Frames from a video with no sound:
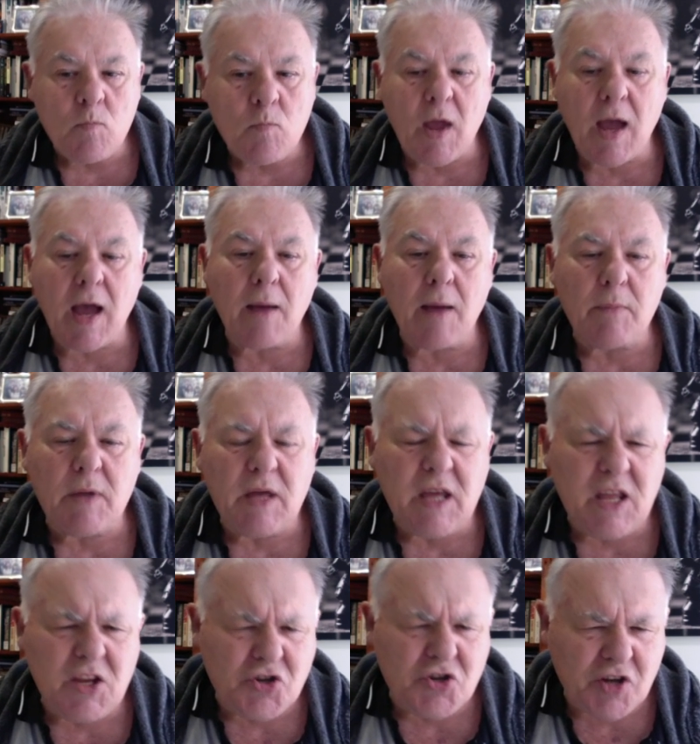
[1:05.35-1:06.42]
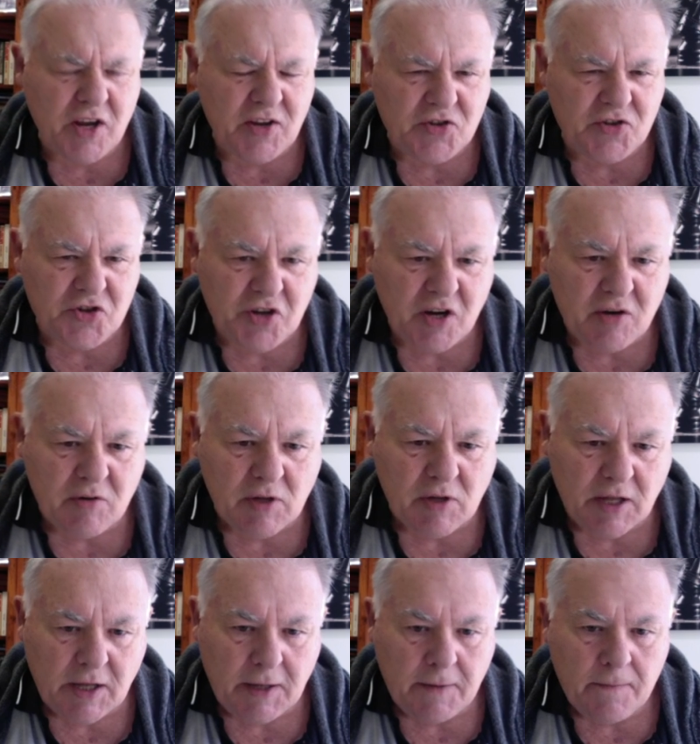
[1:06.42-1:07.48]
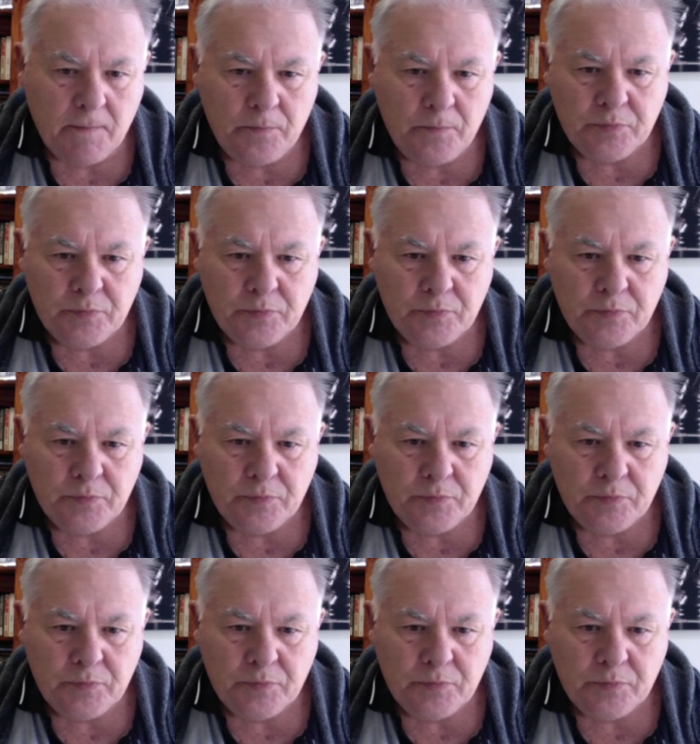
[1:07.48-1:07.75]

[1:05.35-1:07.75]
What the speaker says: In chess, generally,